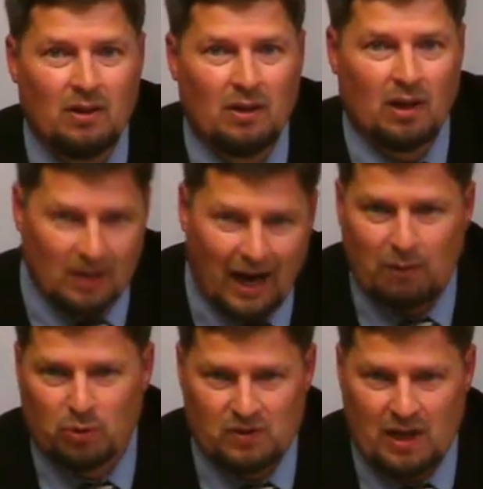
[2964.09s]
and God
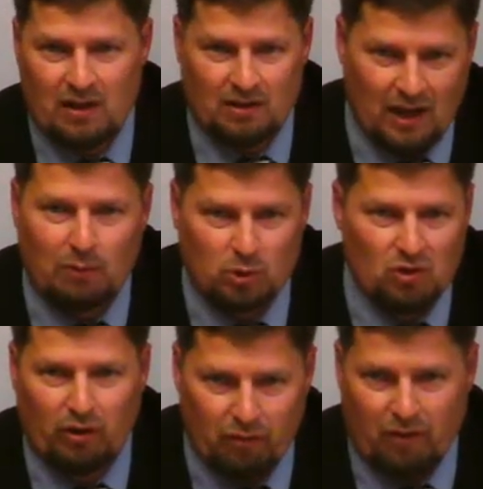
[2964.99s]
will, send, God will
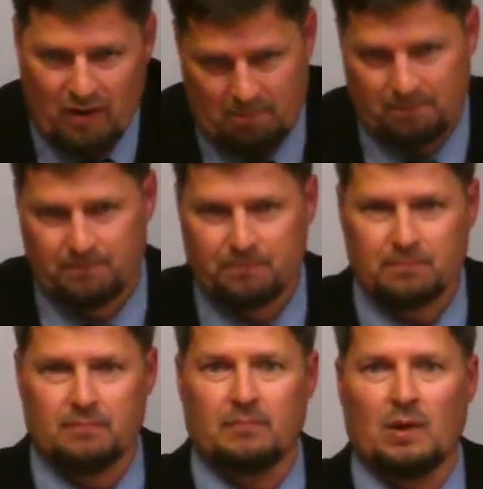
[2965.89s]
deliver them
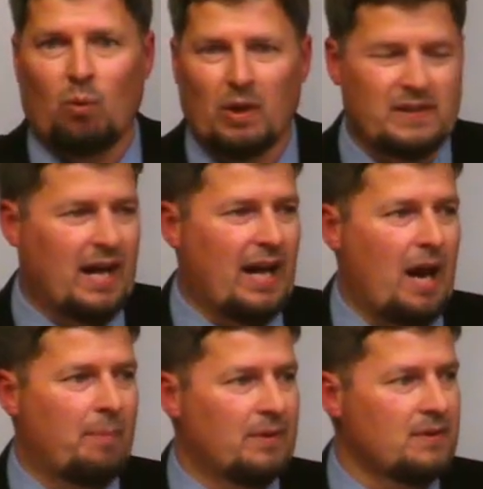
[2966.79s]
once that
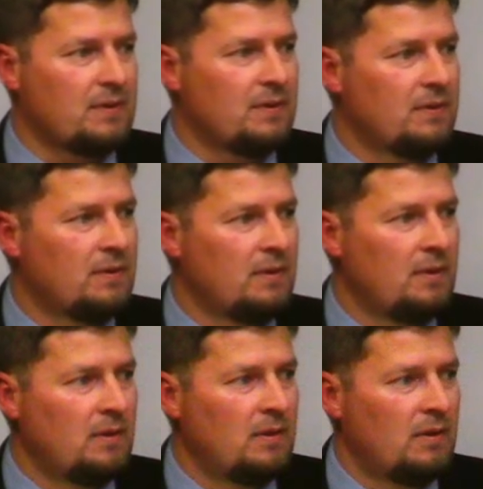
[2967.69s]
happens.
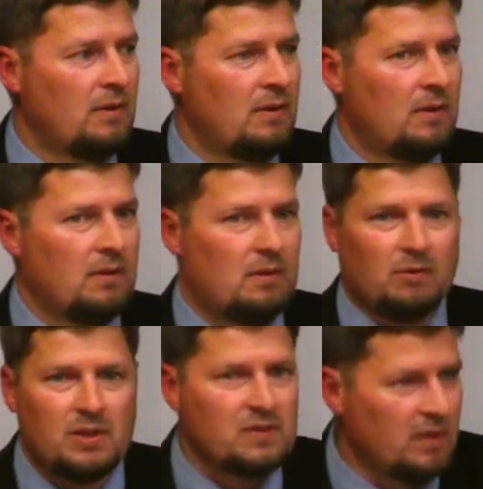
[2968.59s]
Don't
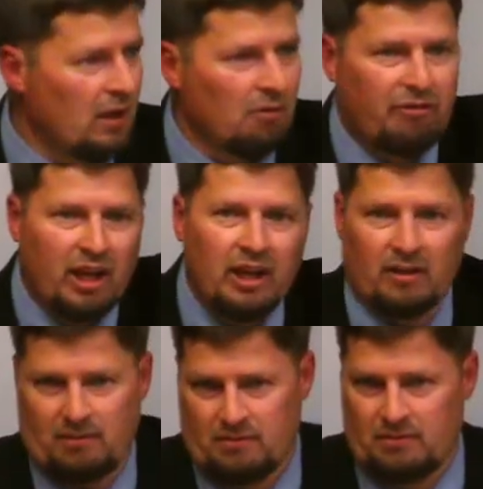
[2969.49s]
just
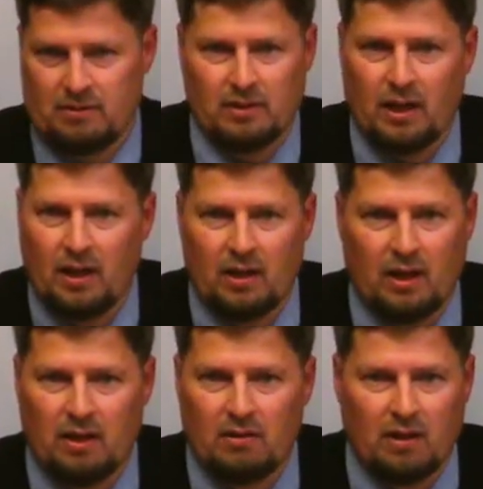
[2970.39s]
intervene and,
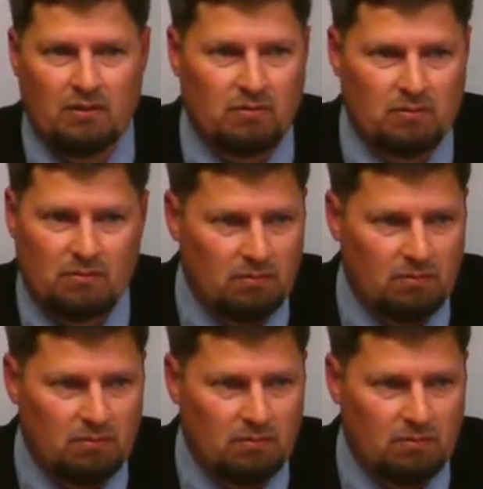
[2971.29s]
and, and